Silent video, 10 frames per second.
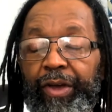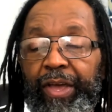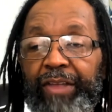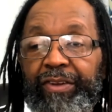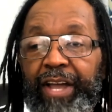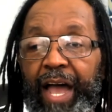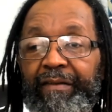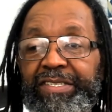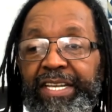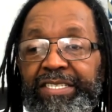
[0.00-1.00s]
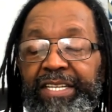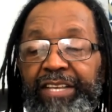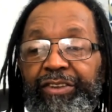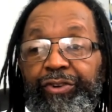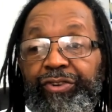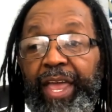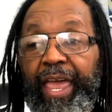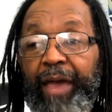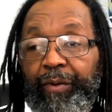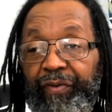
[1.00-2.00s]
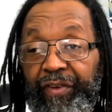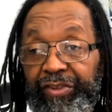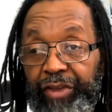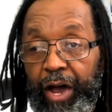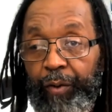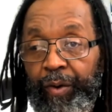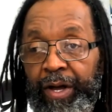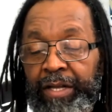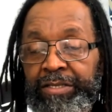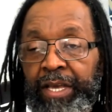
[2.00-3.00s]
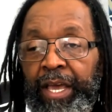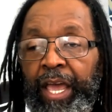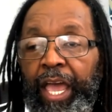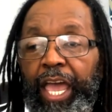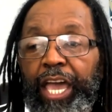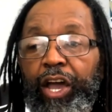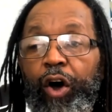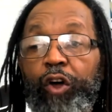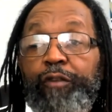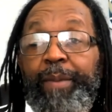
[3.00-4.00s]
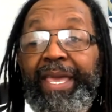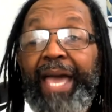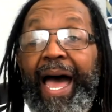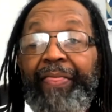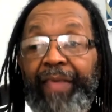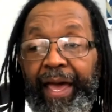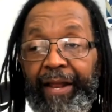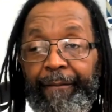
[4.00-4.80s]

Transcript: is a conversation that Yahushua had with his taught ones, it goes beyond that.